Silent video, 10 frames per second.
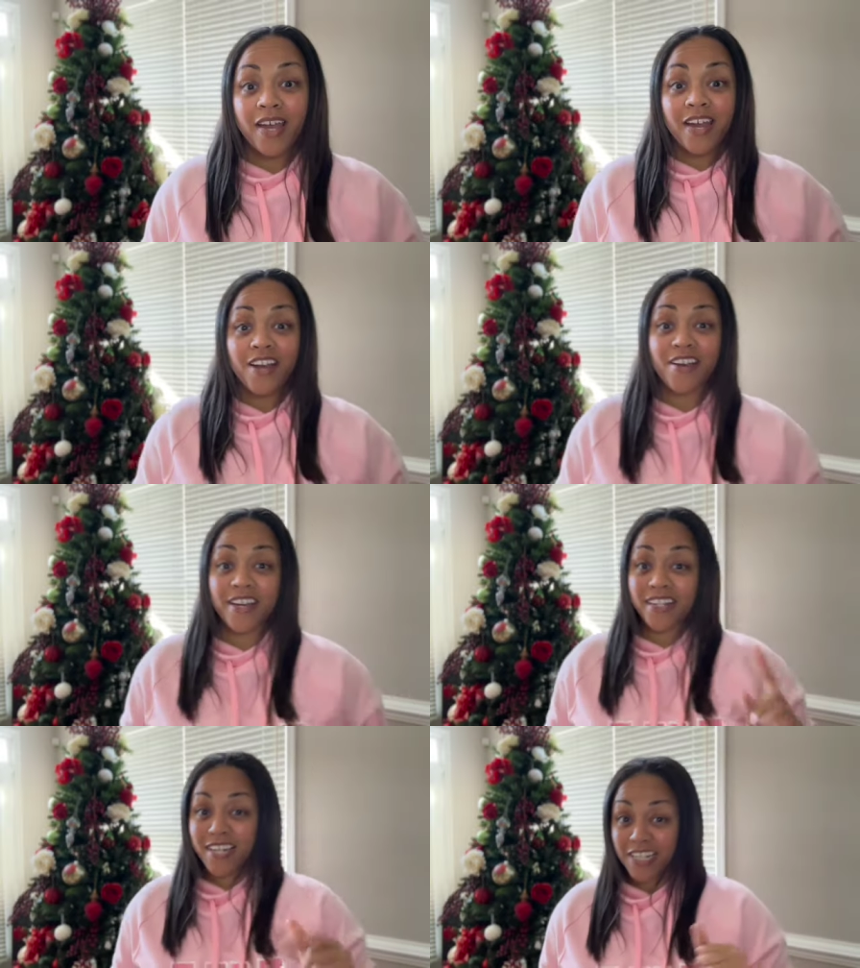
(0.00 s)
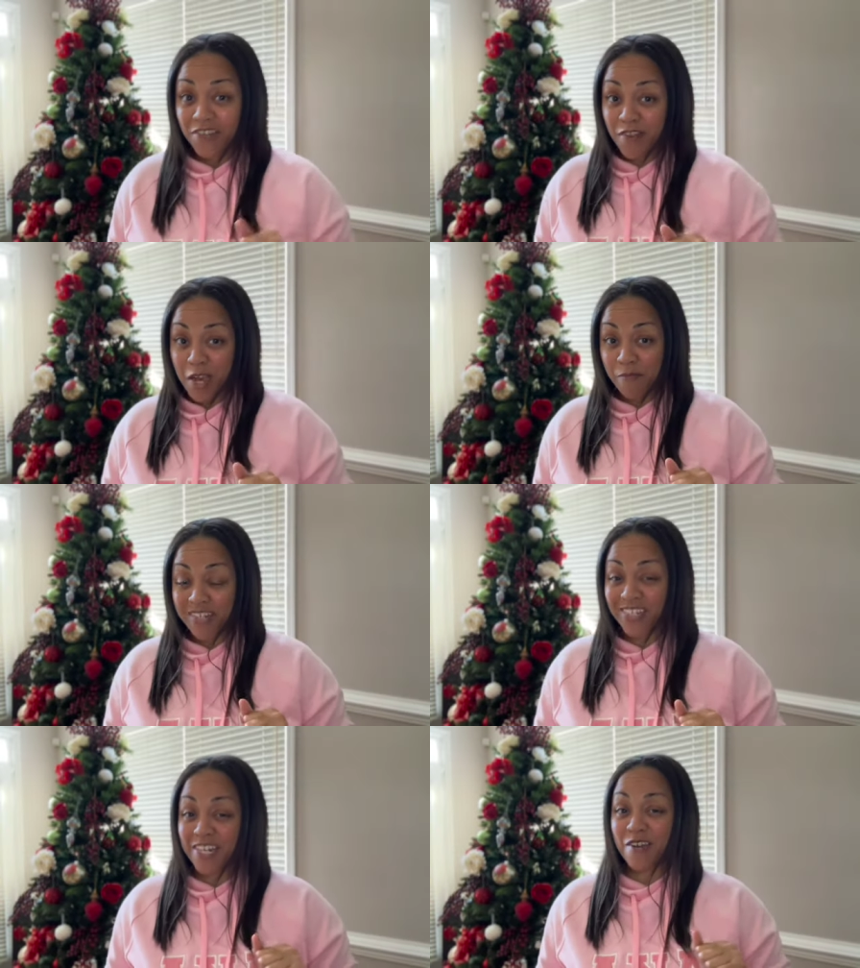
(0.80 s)
All right, now that I've had my
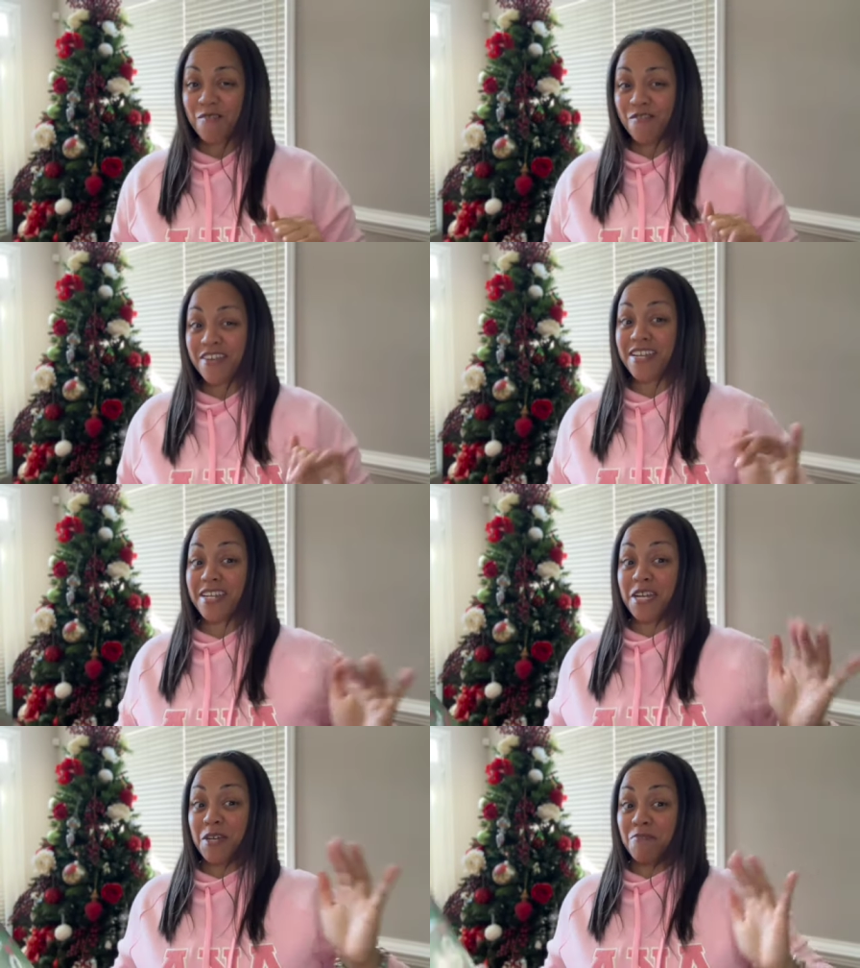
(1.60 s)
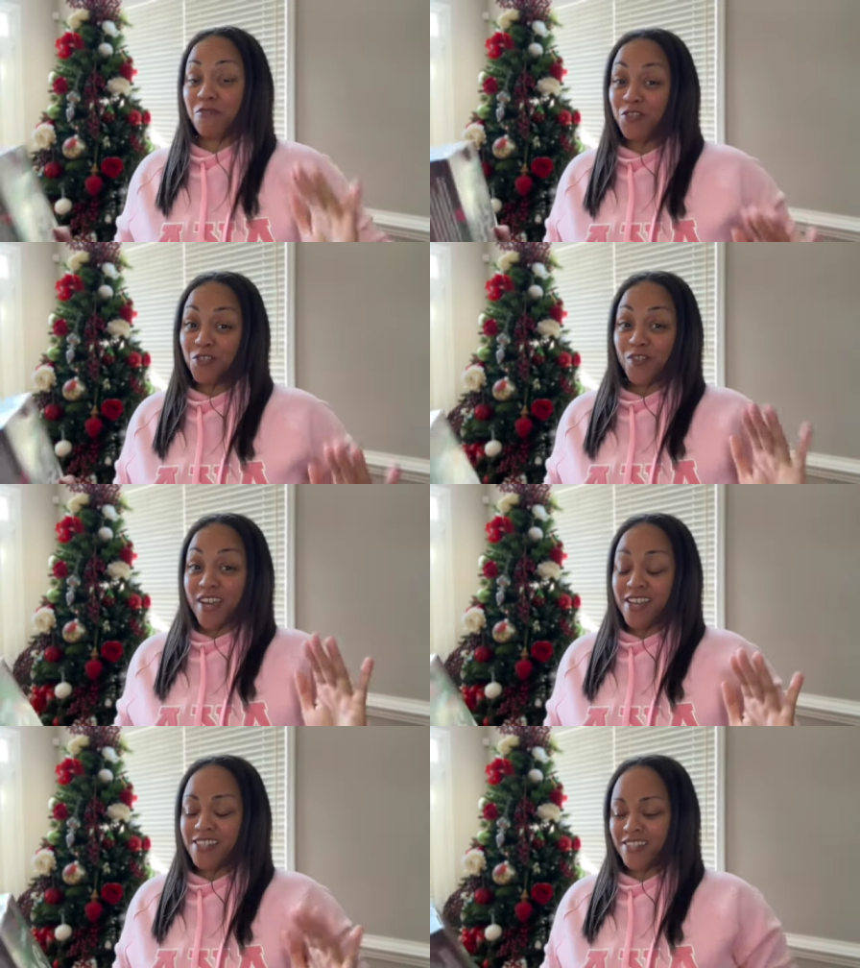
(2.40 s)
shower and I'm
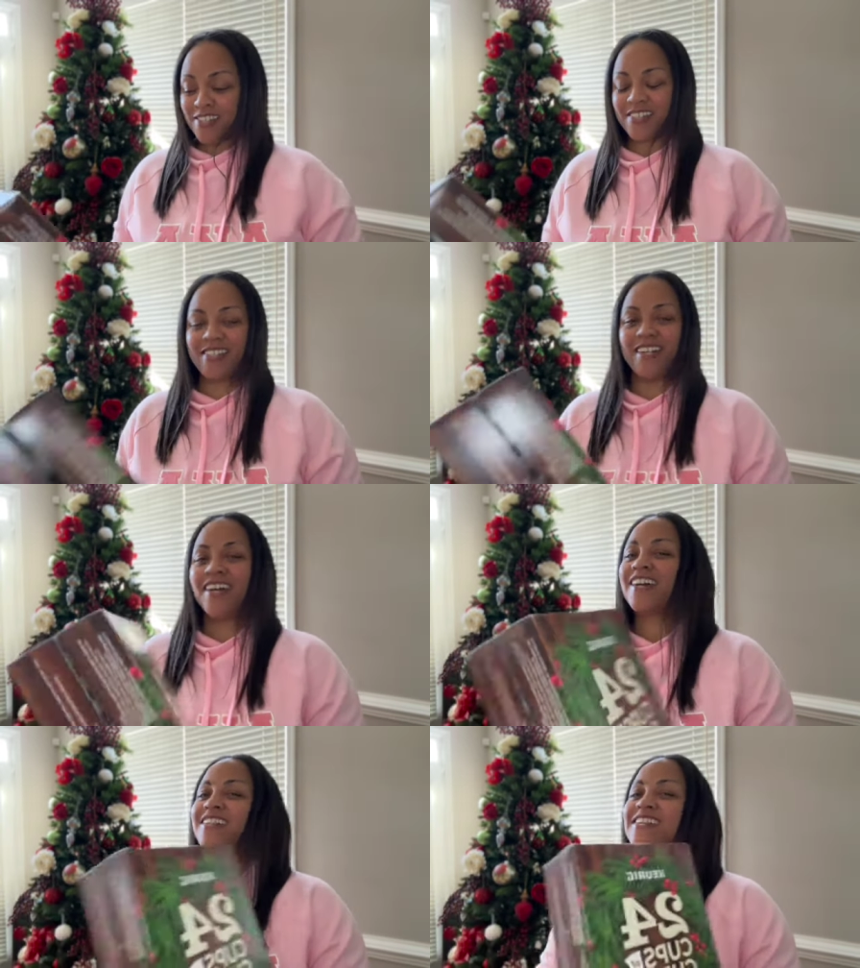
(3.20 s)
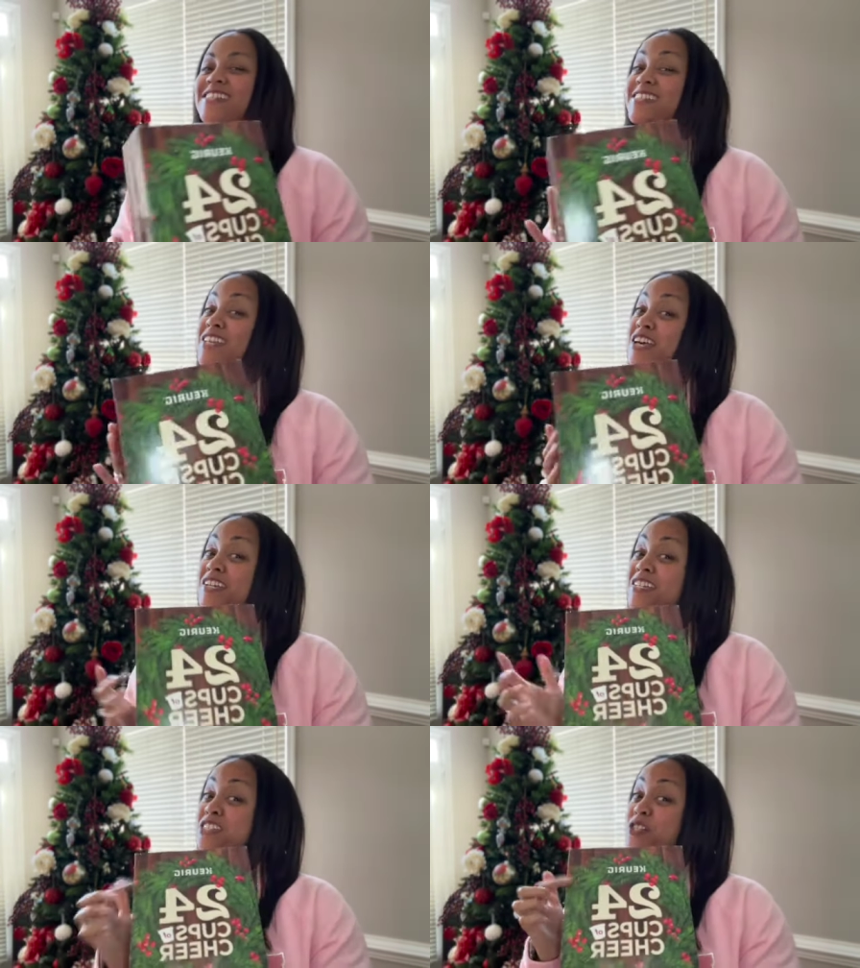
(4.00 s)
dressed, let's
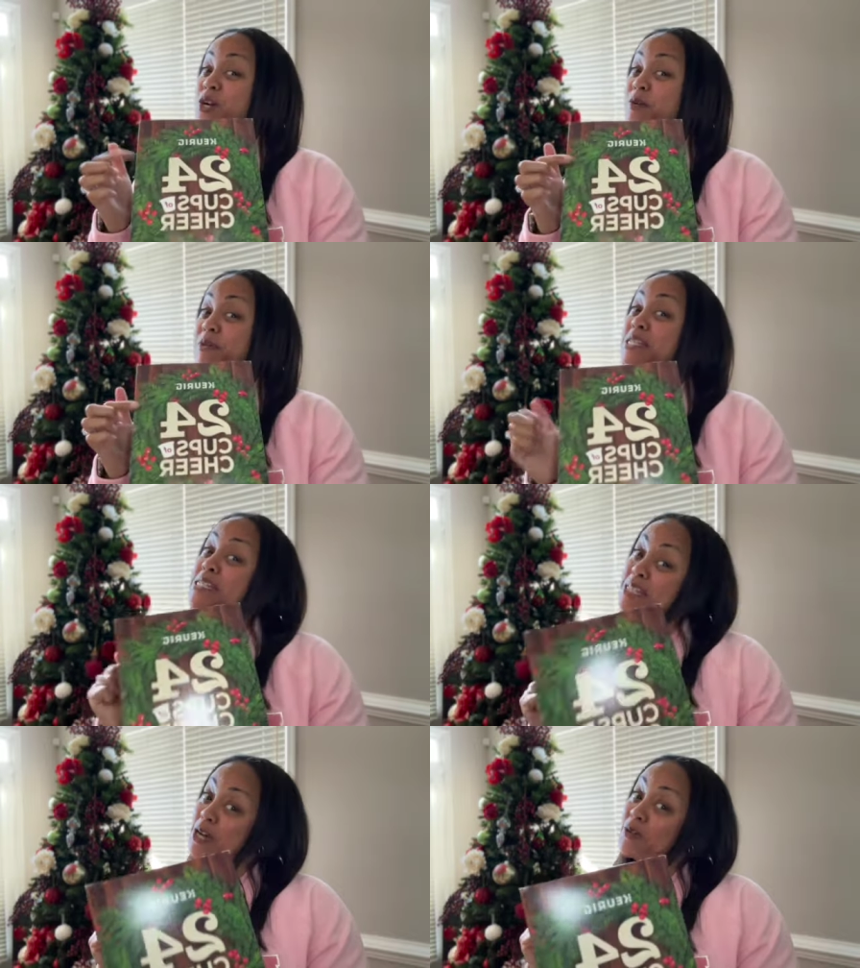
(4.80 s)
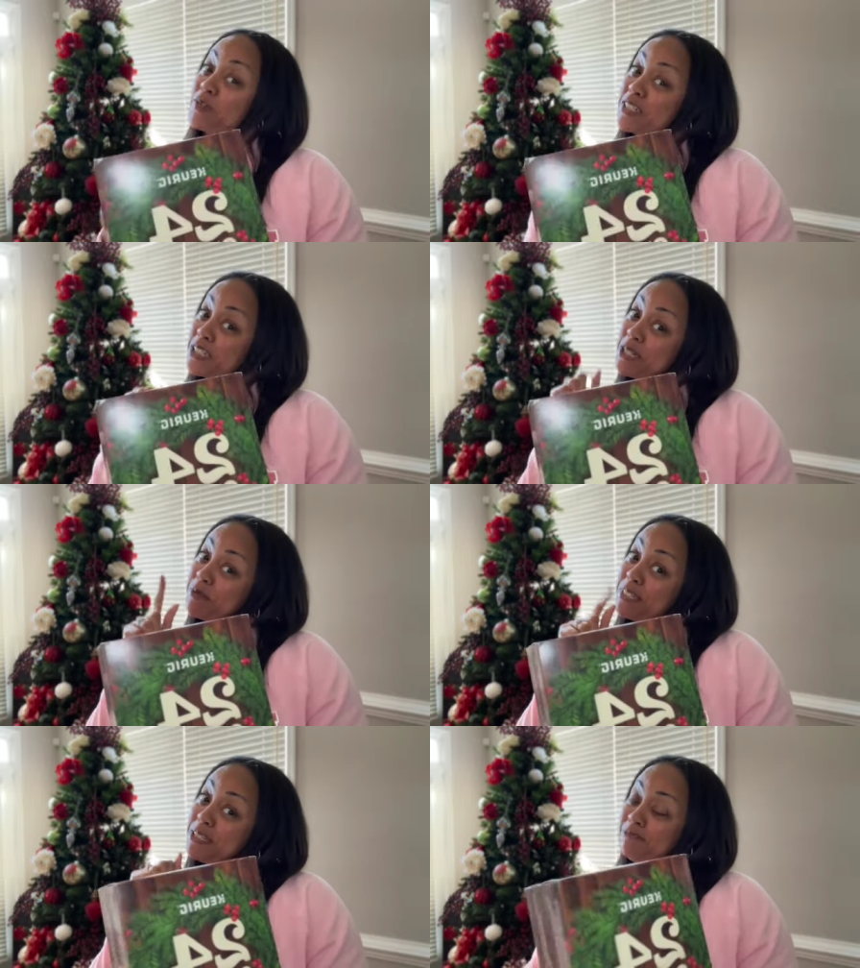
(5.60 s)
get started with this coffee, shall
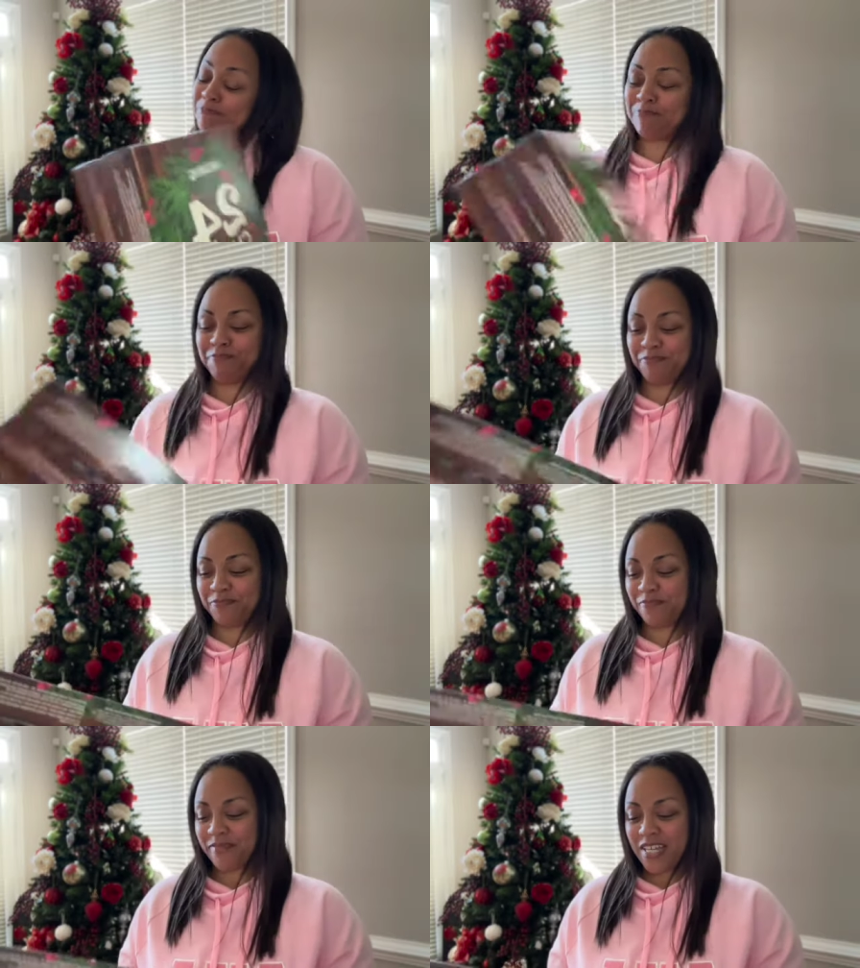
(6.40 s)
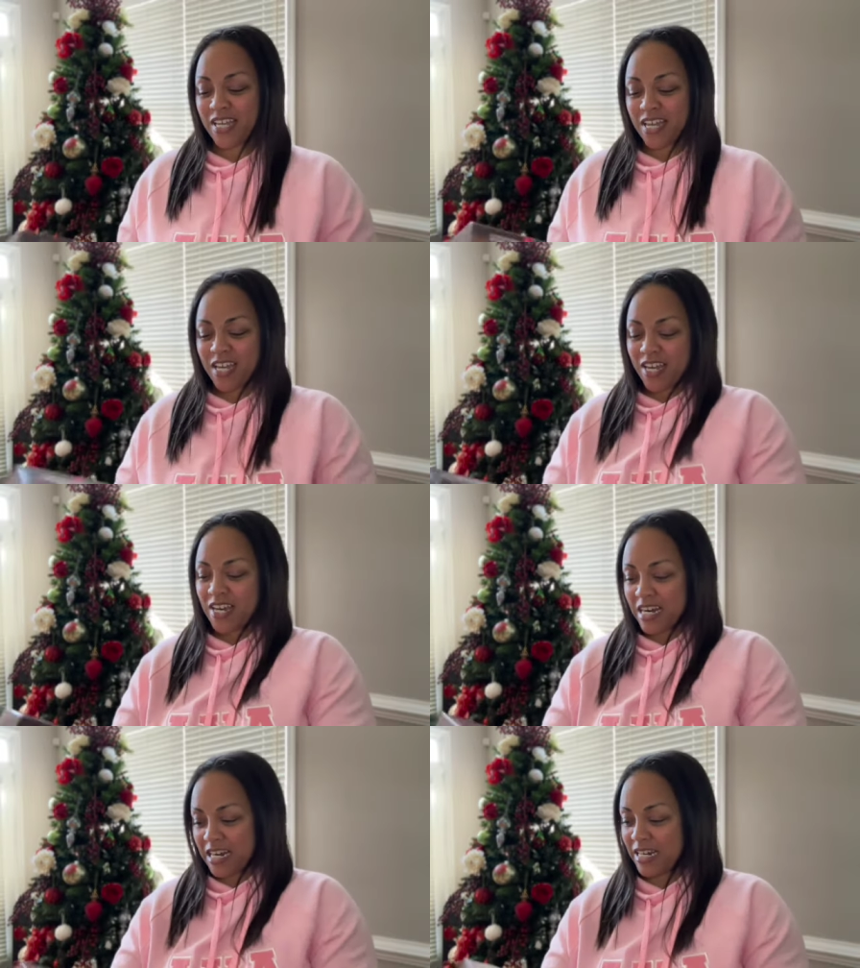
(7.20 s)
we? All
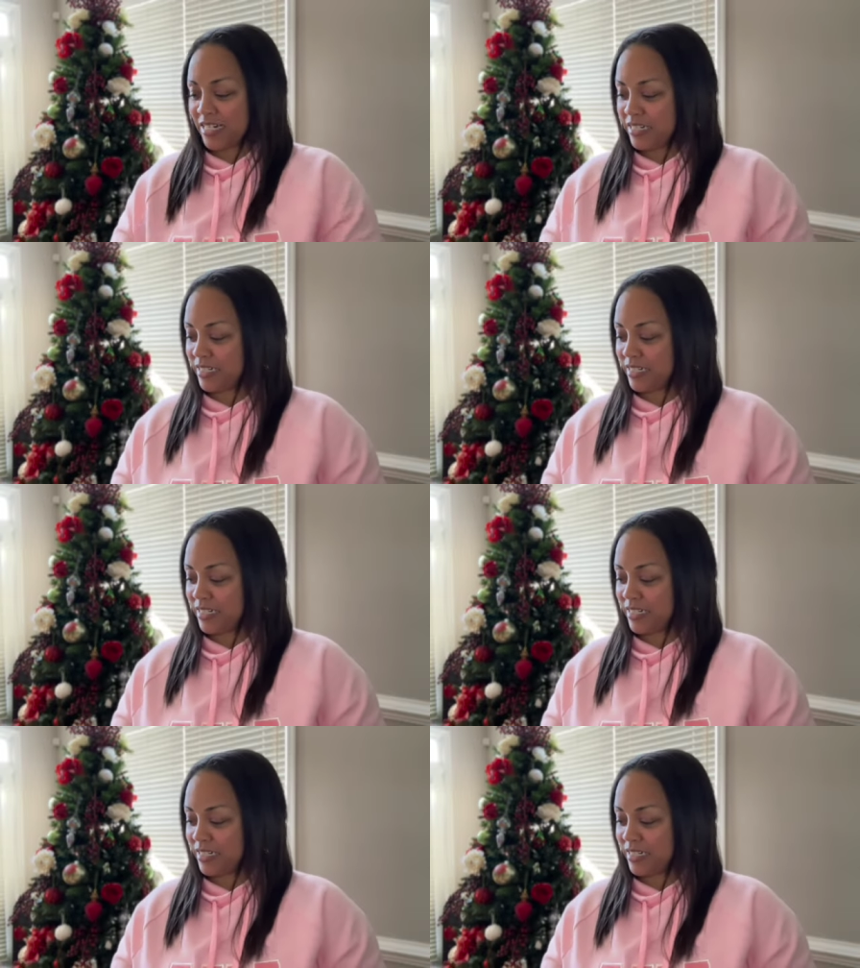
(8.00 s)
right.